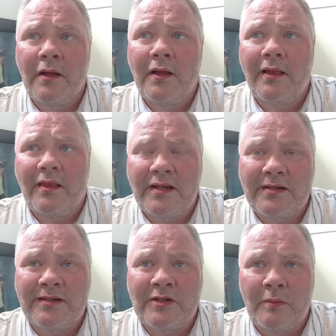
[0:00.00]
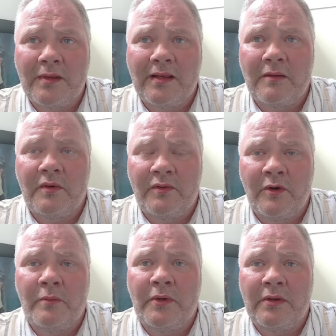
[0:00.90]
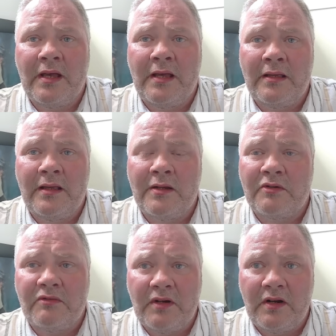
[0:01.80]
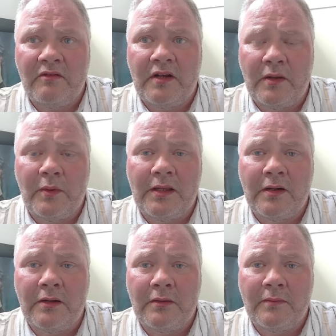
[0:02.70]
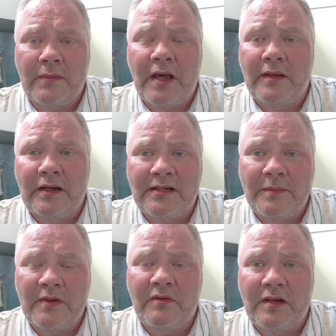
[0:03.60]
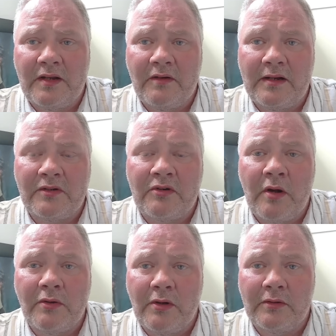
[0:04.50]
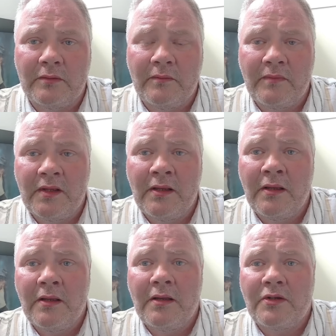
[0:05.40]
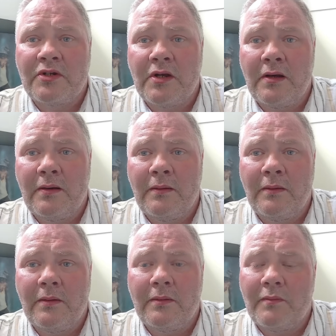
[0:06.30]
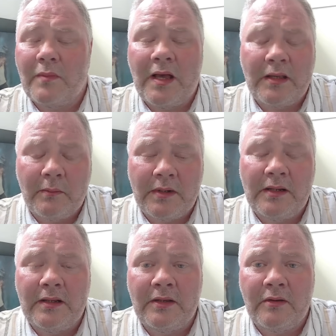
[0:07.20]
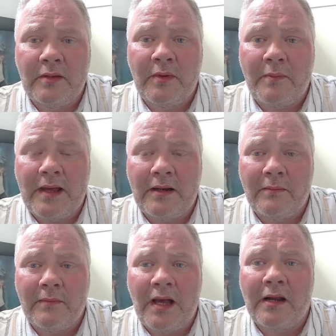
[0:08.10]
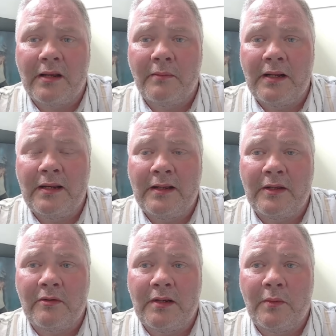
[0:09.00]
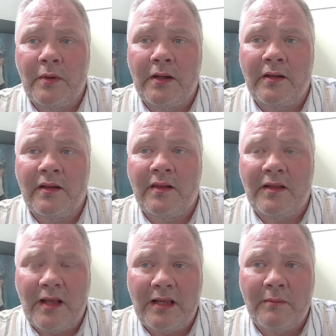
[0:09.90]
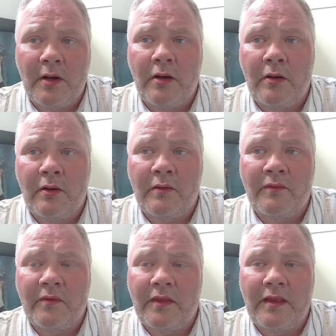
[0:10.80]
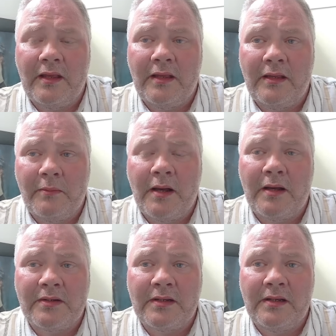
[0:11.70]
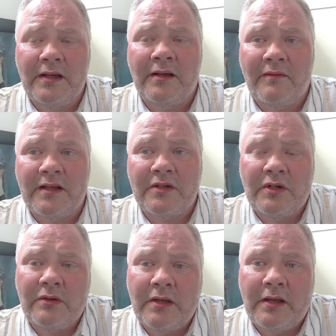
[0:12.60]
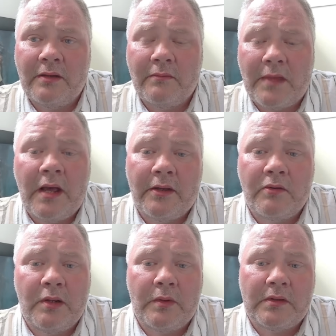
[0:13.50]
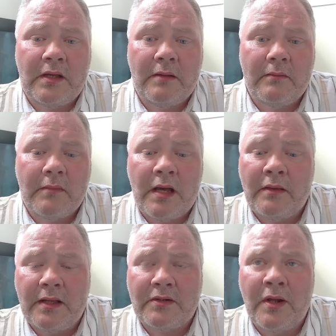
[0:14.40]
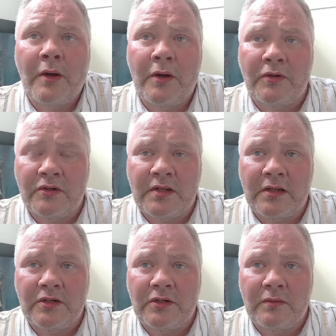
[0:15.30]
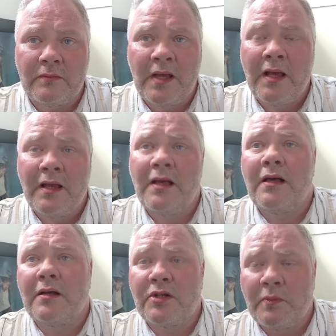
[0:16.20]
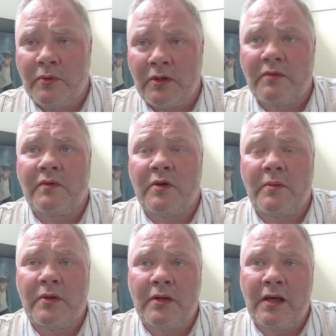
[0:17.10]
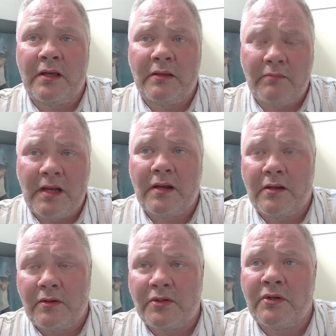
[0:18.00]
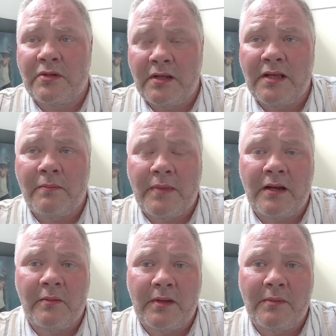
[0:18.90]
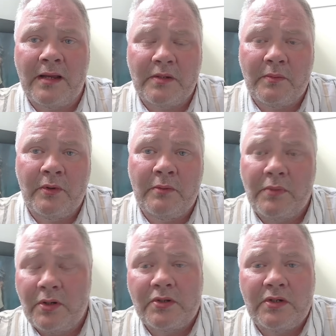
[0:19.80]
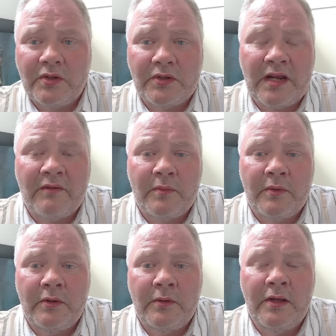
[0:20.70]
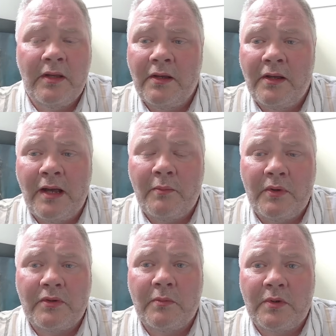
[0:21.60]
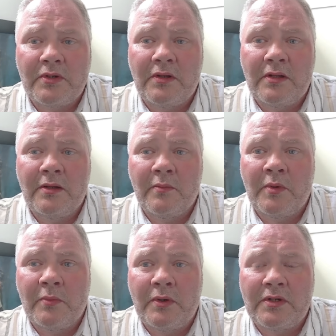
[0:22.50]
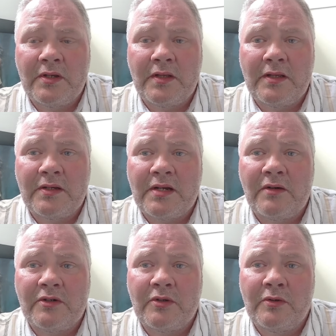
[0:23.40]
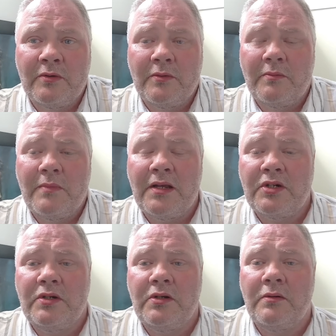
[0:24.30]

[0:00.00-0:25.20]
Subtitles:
This is something that Reform UK is really, really weak on, and they need to be really, really strong on. So I completely agree with Ben, and I completely agree with the aim of the party Advance UK. I agree with that, and that's not a contradiction. I can support Reform UK, and I can also say, yeah, Ben Habib has a point, because he does have a point. And more to the central issue,